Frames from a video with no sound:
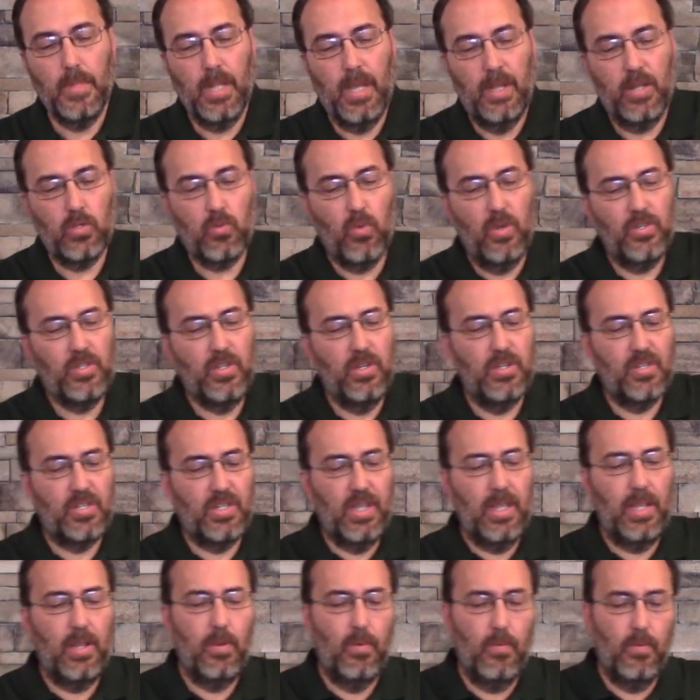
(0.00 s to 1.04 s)
I just want you to
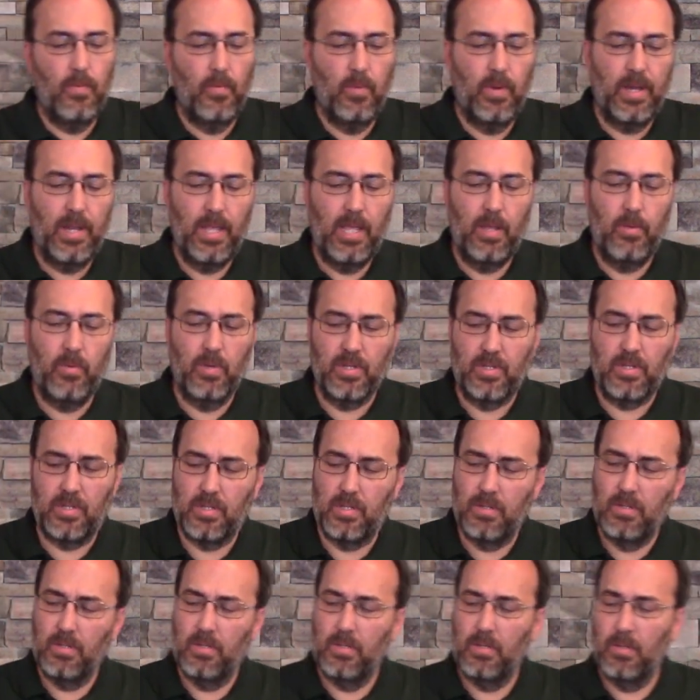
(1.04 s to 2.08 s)
see what he
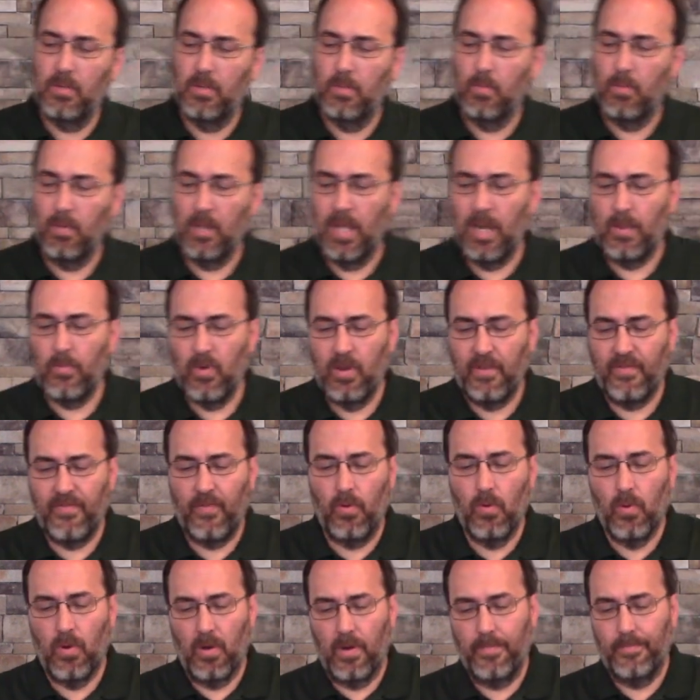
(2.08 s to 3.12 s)
was laboring
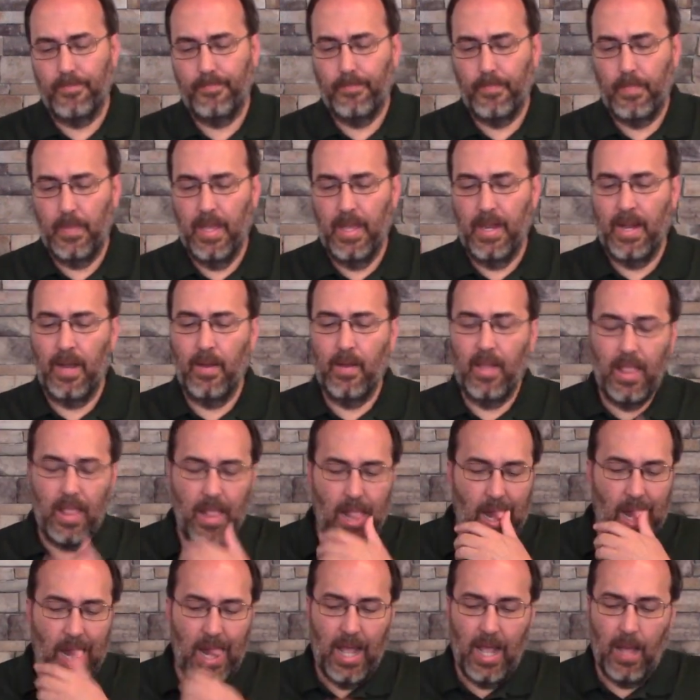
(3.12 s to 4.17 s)
for. And
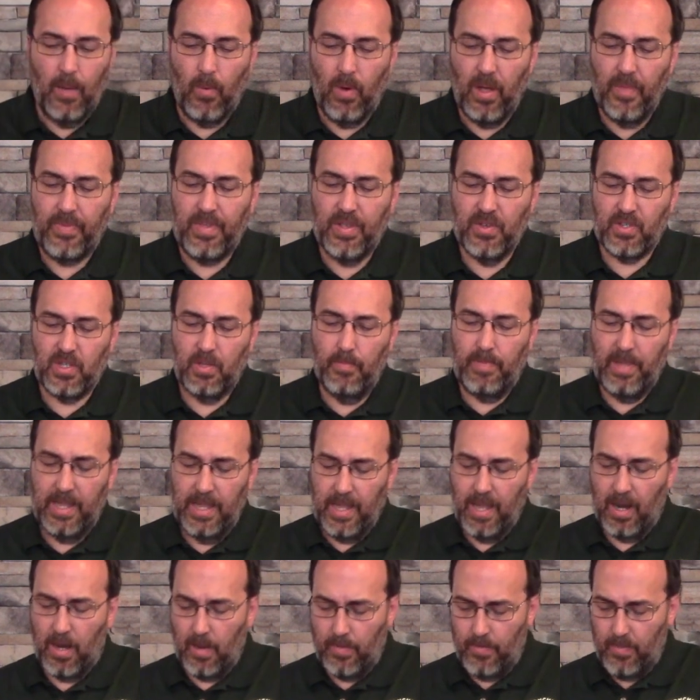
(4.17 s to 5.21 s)
I want this to
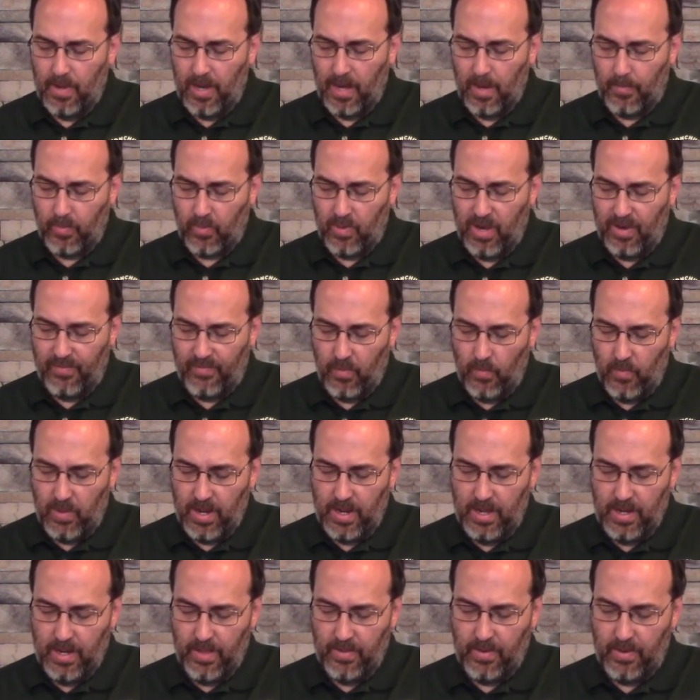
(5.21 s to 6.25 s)
be our prayer for
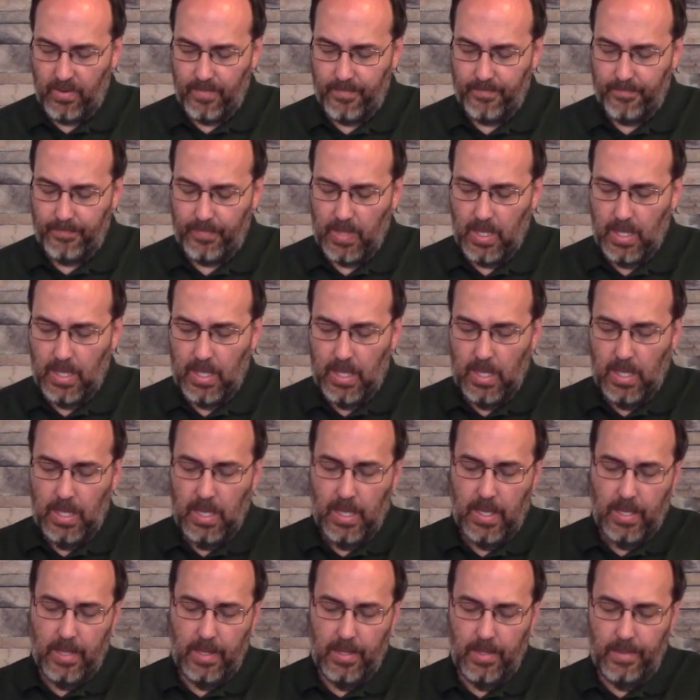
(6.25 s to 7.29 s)
one another.
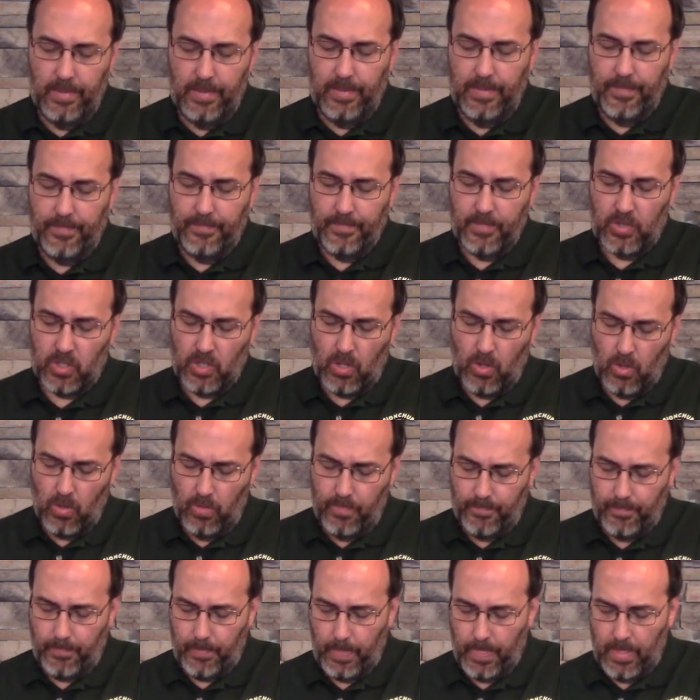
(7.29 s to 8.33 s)

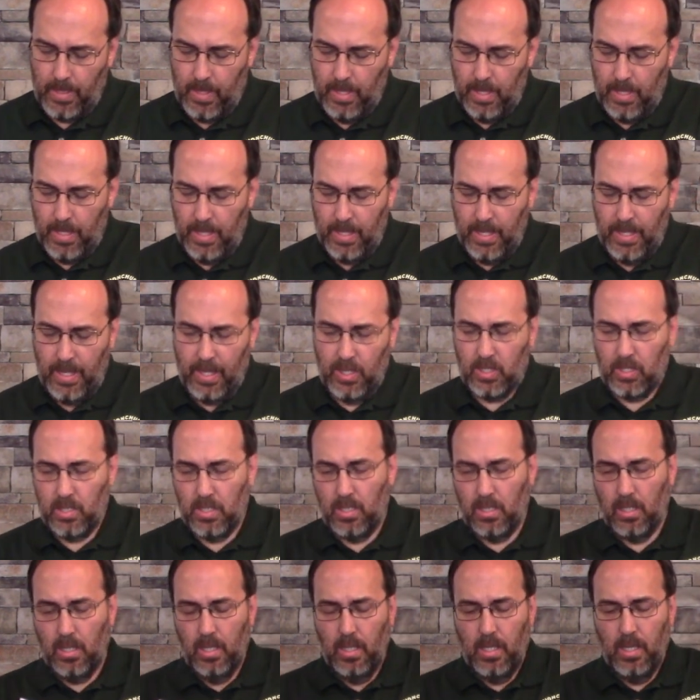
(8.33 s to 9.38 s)
So
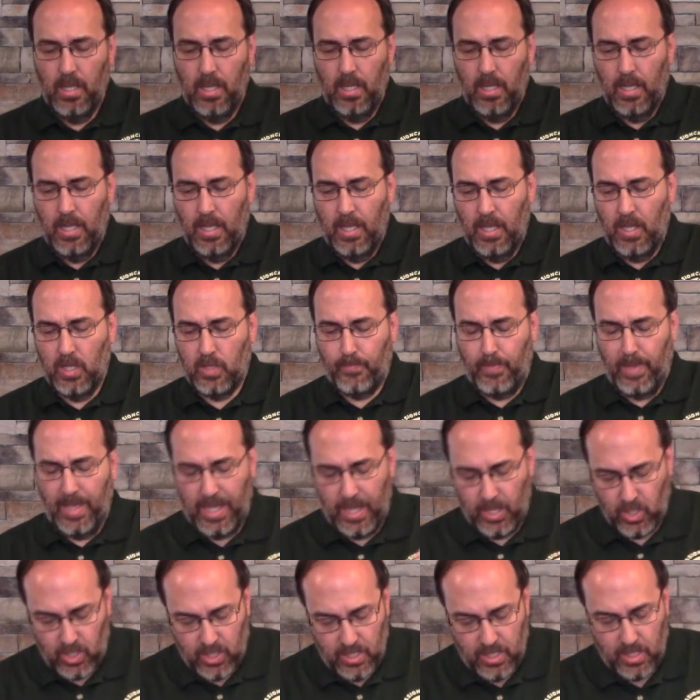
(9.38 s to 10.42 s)
his
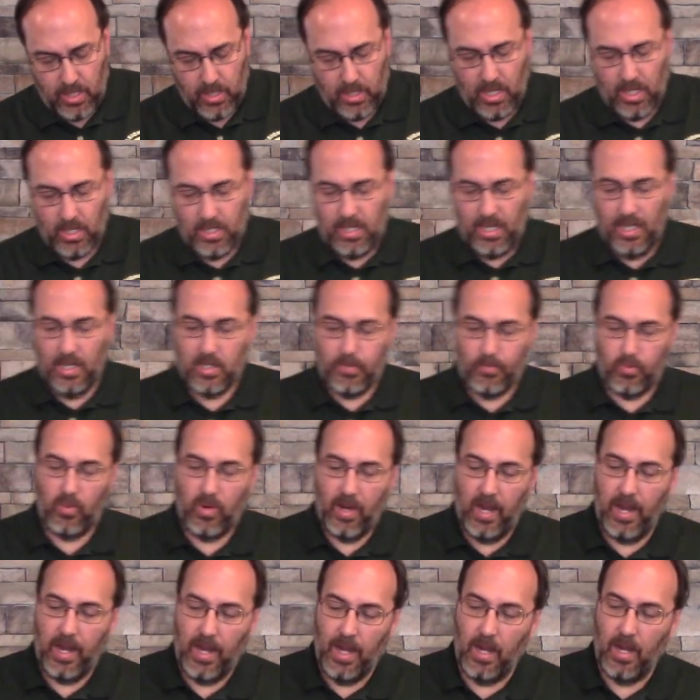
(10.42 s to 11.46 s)
passionate, intense
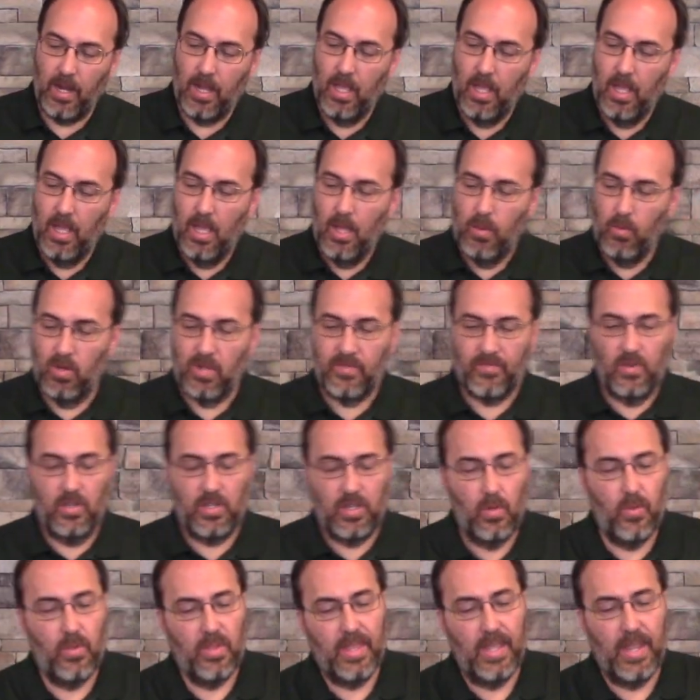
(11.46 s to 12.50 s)
praying was for
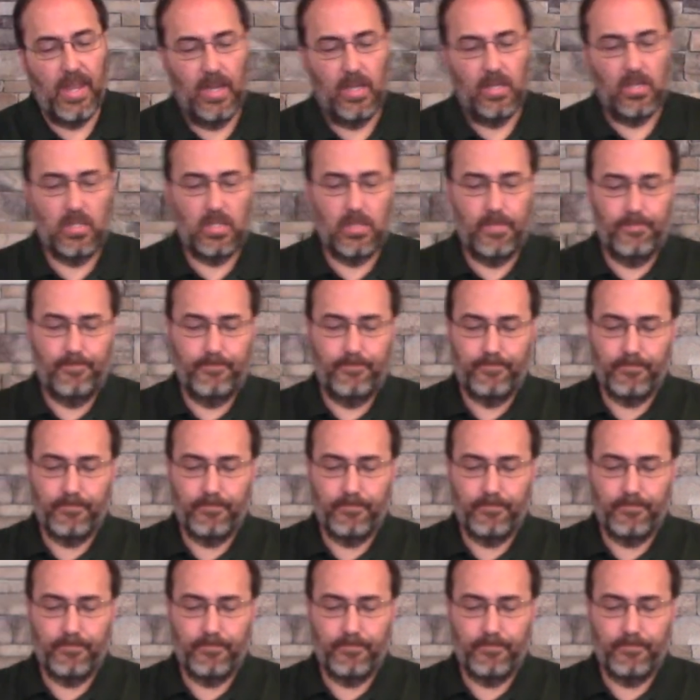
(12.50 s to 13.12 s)
two things.